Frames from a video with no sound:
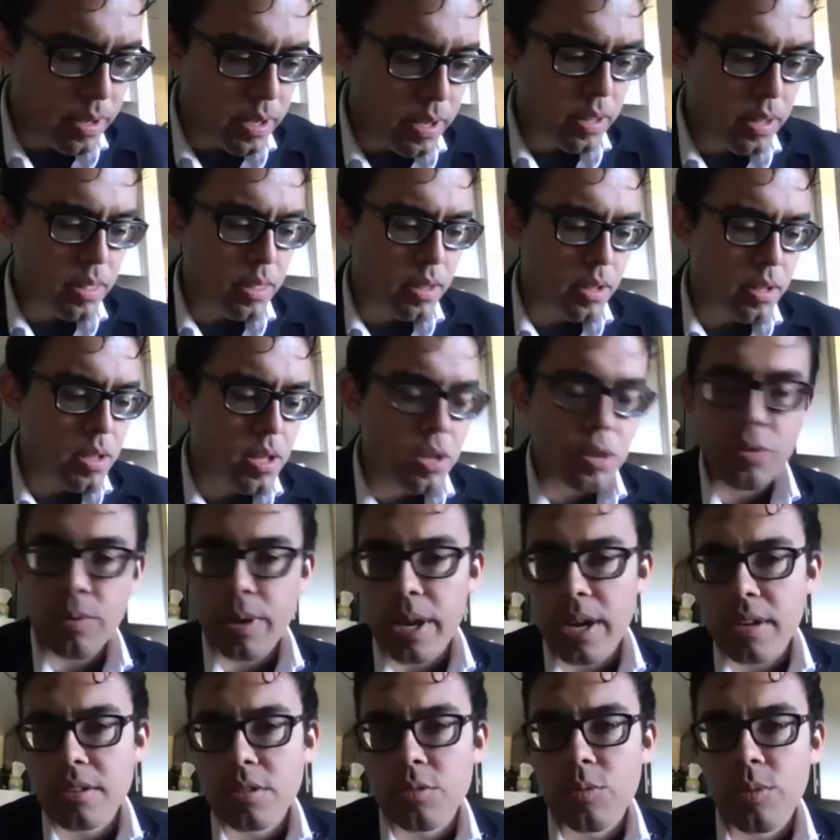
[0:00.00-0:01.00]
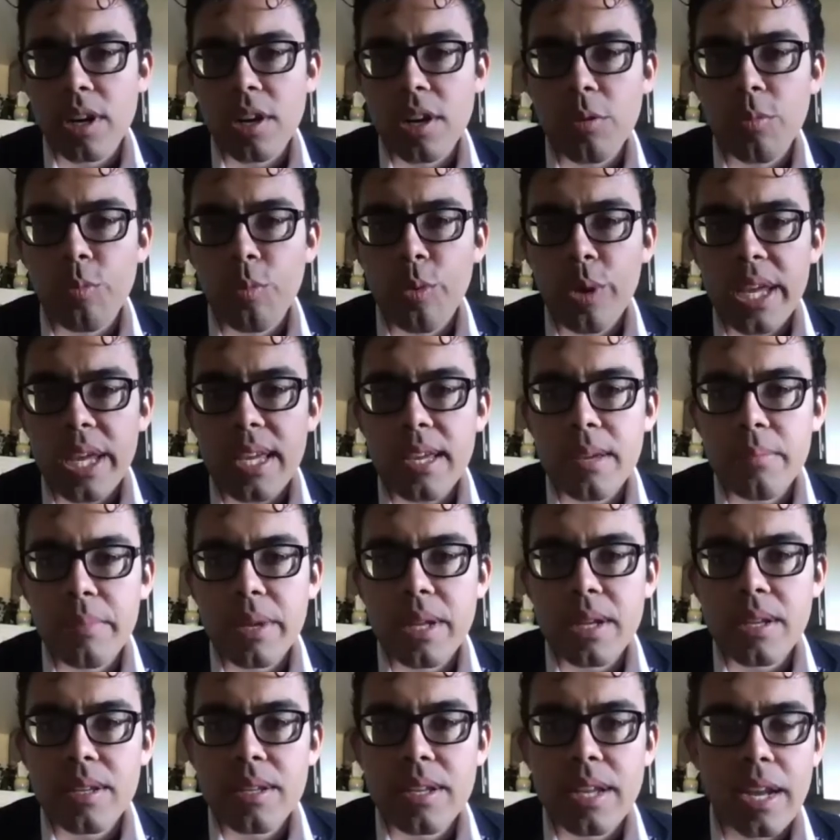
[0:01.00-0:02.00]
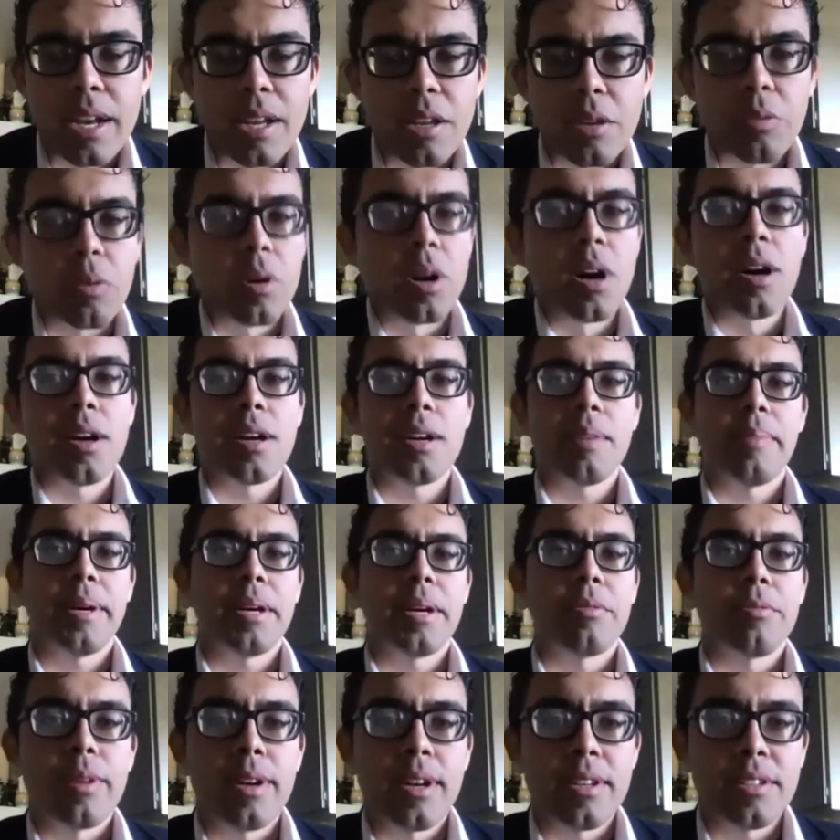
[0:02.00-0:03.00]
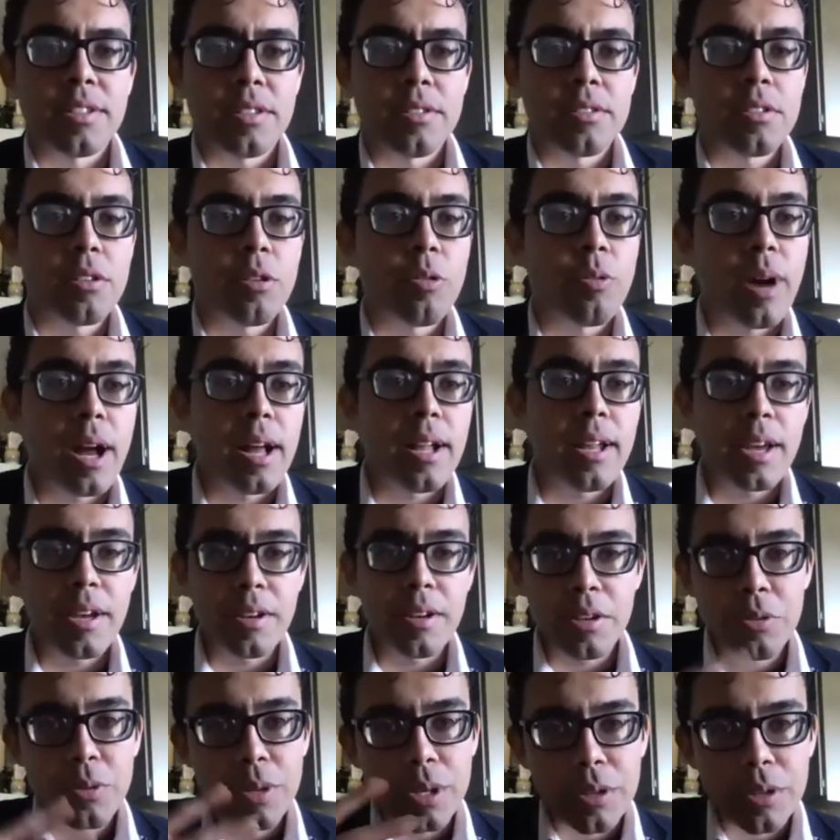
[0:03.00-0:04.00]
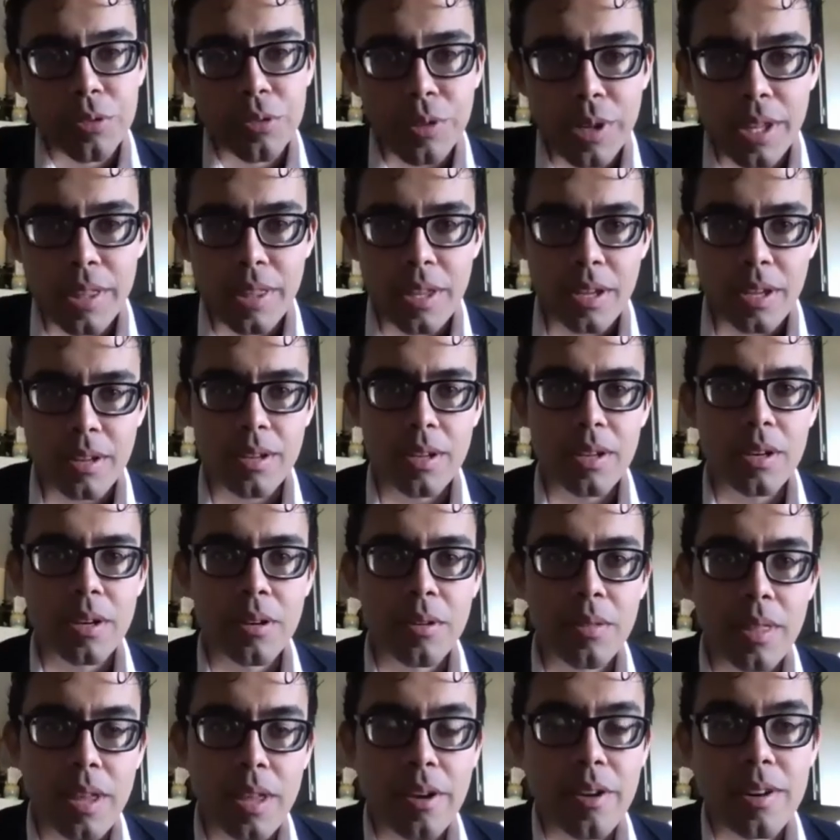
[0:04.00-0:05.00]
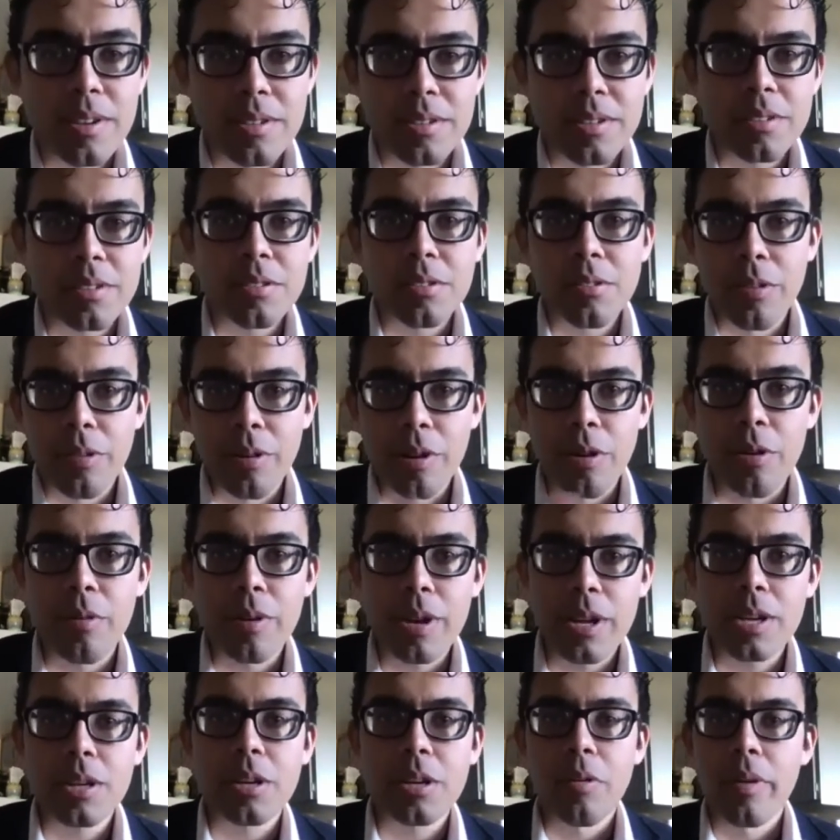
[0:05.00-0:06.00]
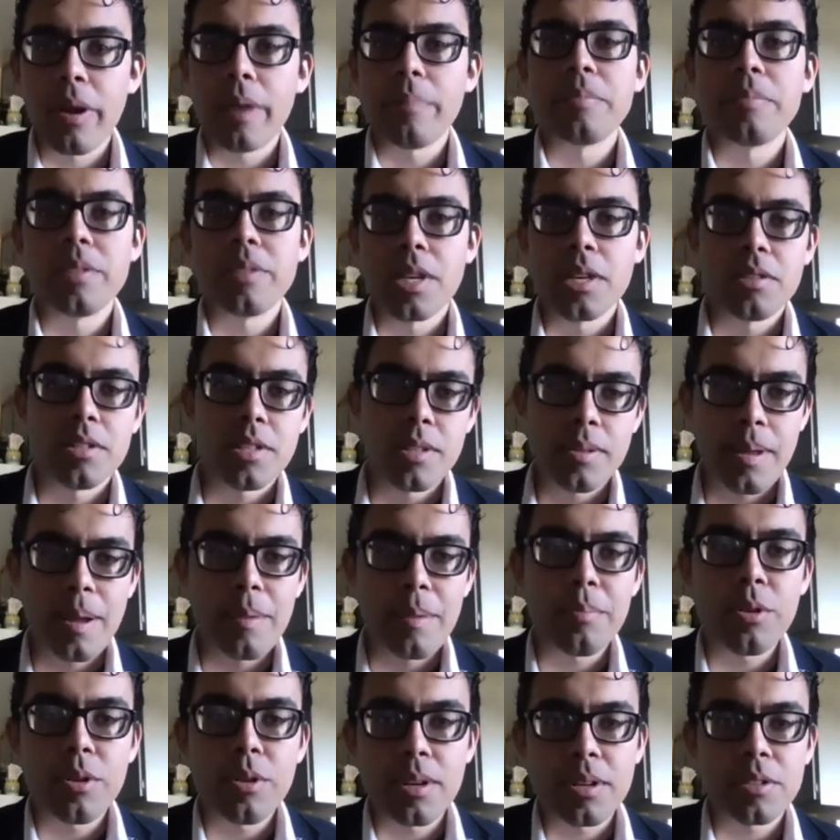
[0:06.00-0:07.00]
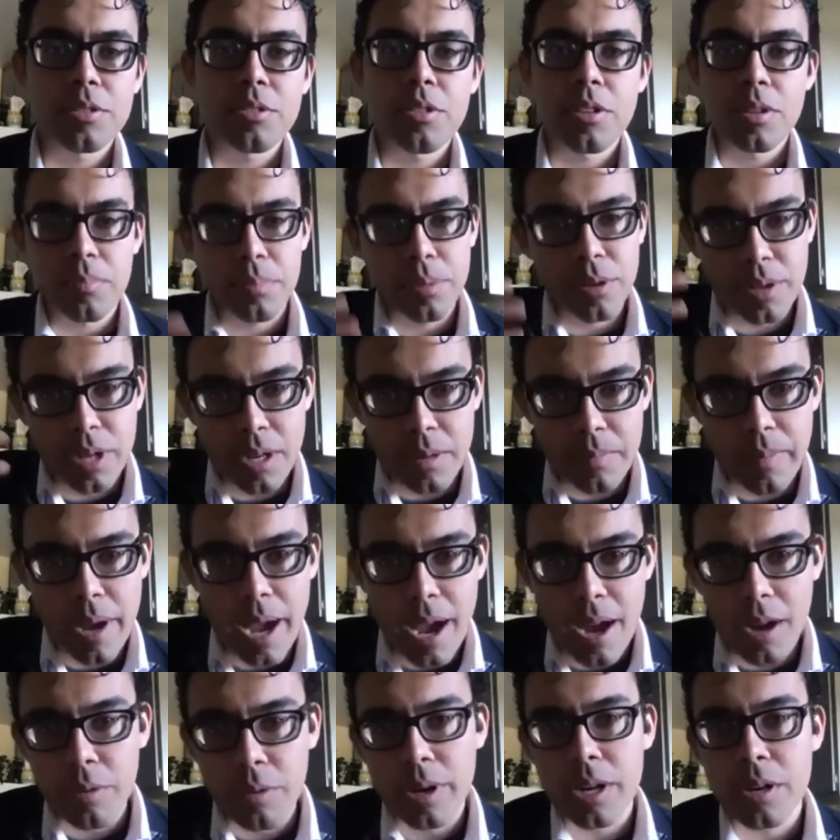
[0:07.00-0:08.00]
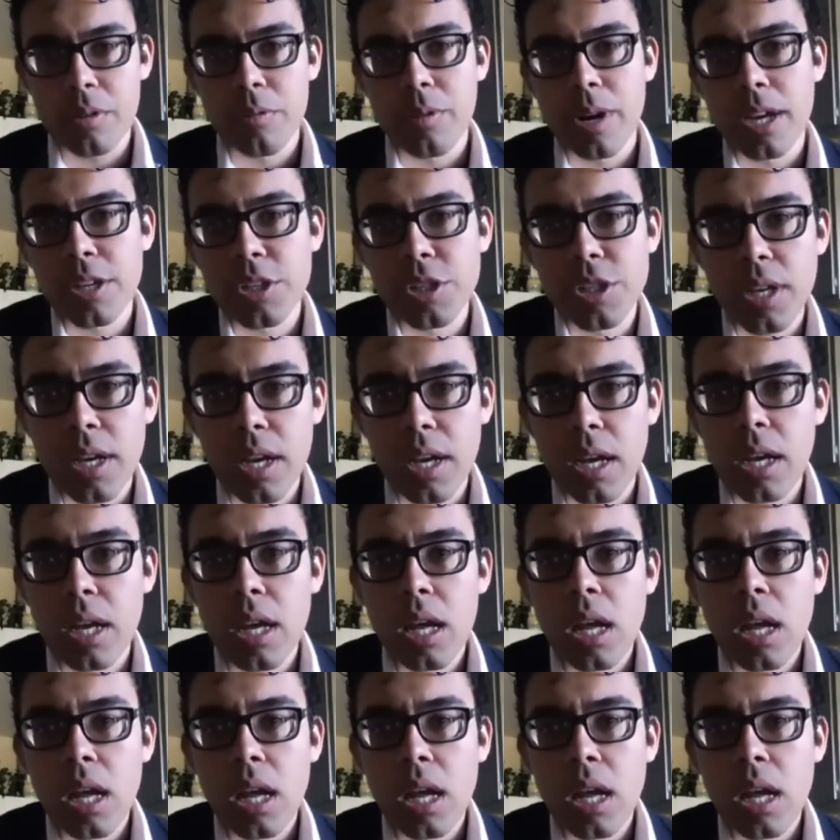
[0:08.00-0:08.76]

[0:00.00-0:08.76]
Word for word: in the US, what have we been getting wrong about Russia? So while I do agree that, you know, there is this crony corrupt system that Putin has sort of put in power in Russia,